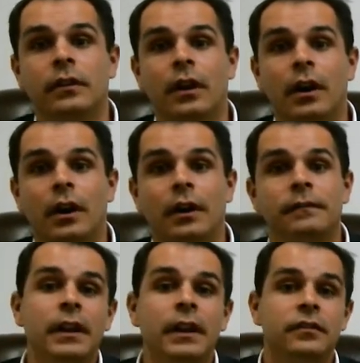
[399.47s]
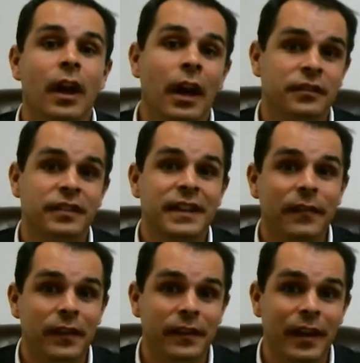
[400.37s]
a seat at
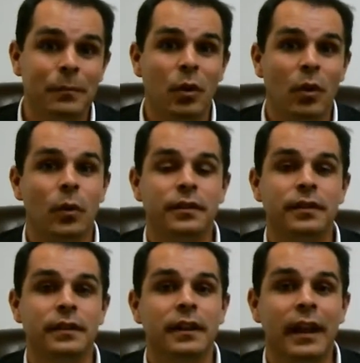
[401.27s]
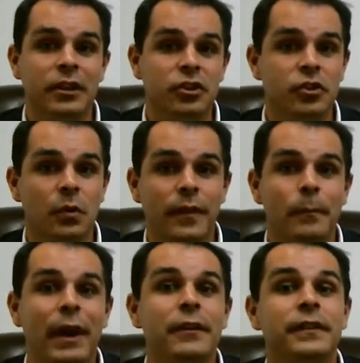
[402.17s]
the table or to enjoy the
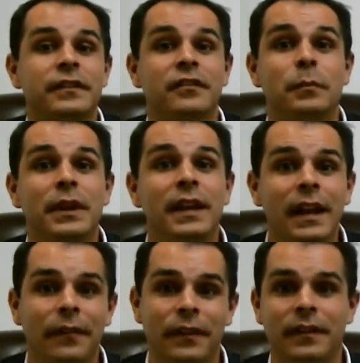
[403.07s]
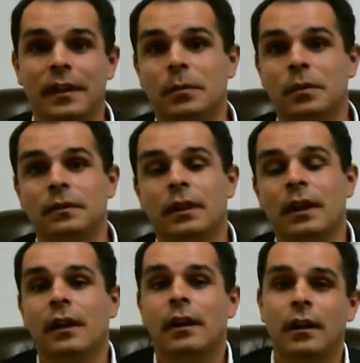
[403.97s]
benefits of being at the table.
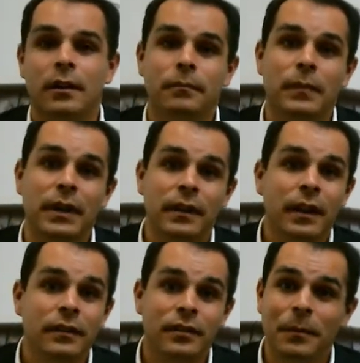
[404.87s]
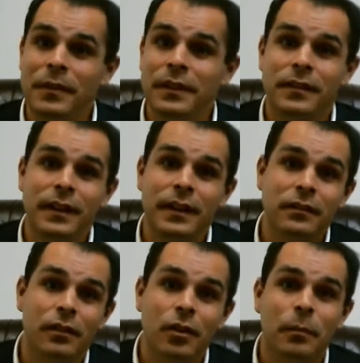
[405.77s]
But some of these things,
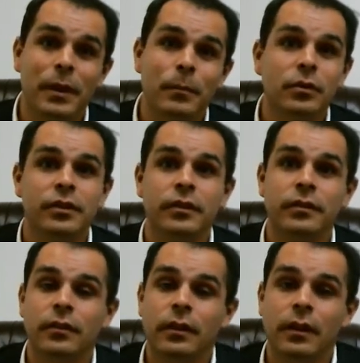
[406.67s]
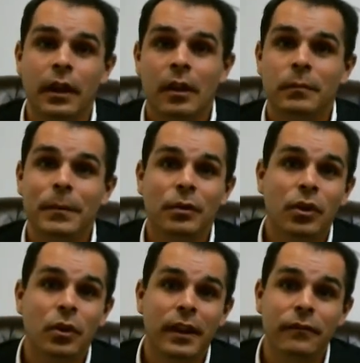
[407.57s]
people
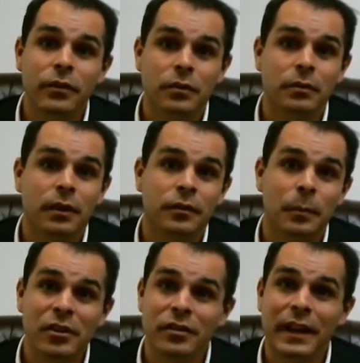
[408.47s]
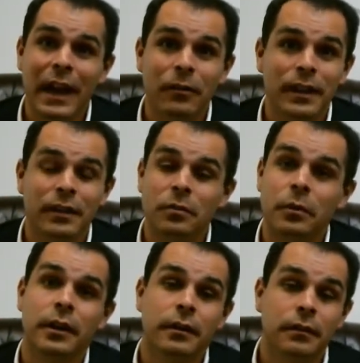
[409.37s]
don't give you, especially nowadays
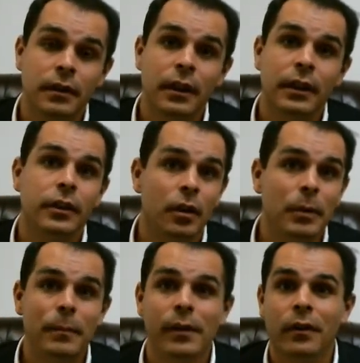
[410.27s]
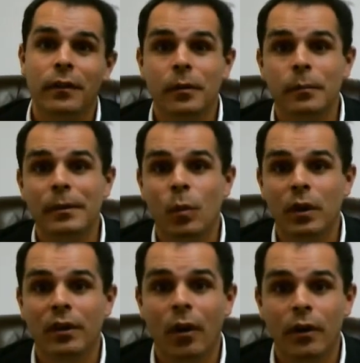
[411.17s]
where, people are a little bit more
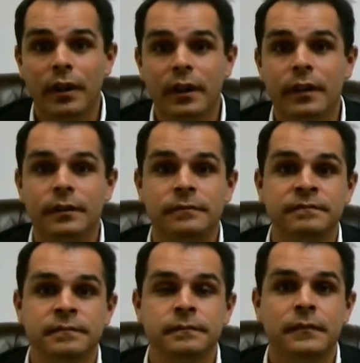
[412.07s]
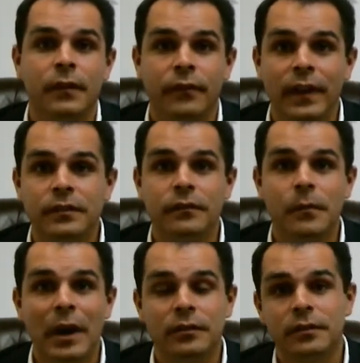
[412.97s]
guarded and defensive
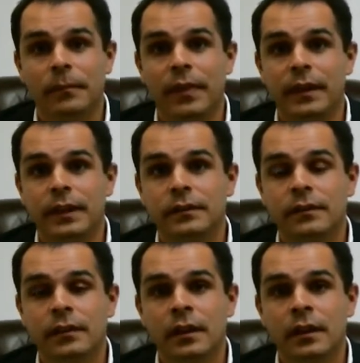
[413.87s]
about some things.